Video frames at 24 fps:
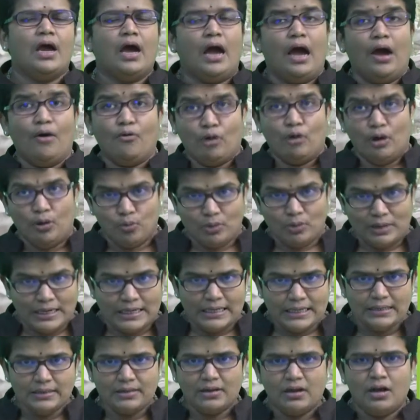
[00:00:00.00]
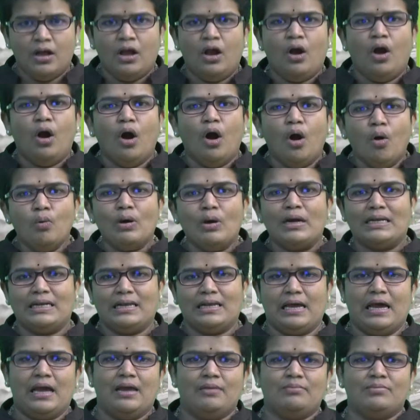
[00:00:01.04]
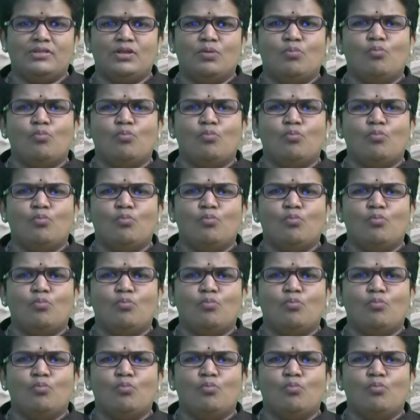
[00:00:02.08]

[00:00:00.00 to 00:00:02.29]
However, over time,